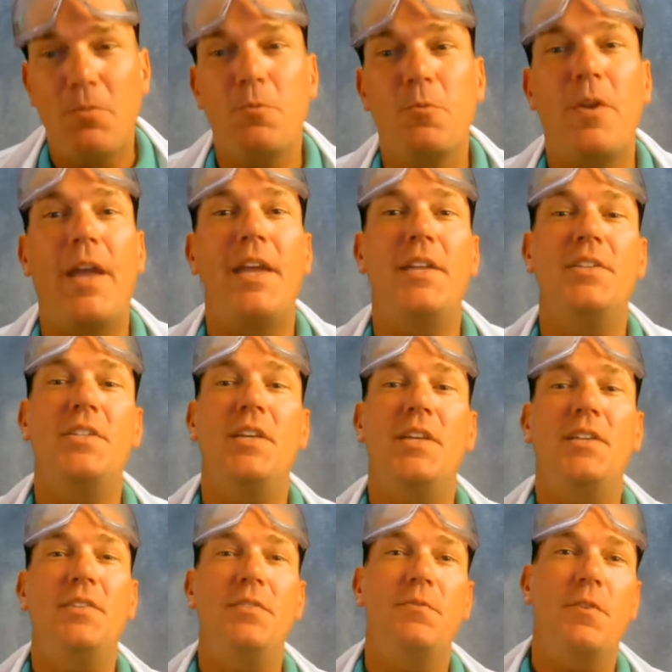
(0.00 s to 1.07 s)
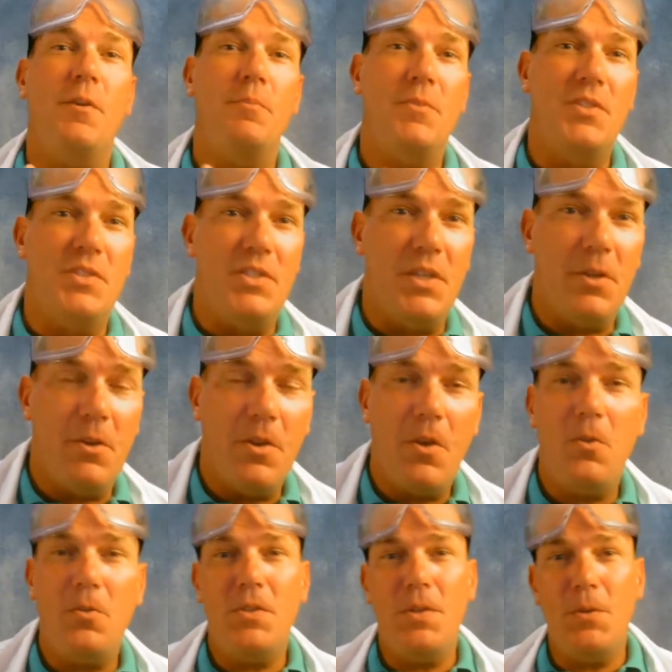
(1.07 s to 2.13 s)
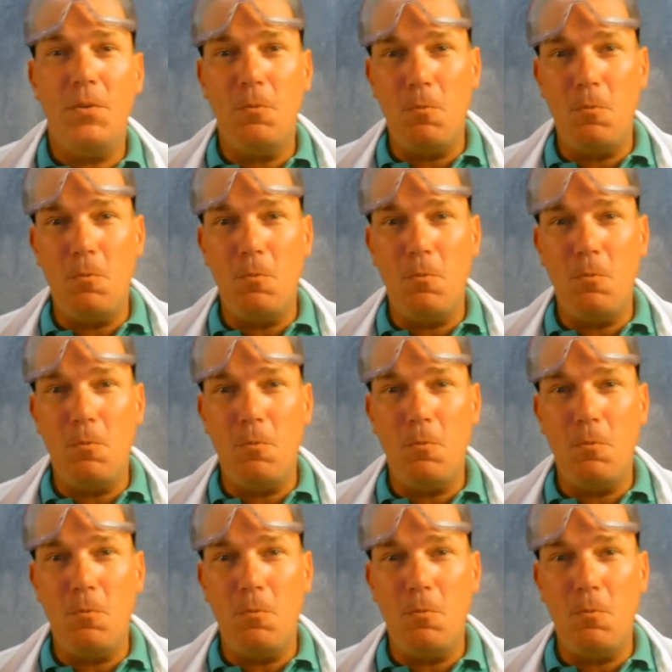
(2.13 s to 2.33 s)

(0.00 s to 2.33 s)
ranges from 0 to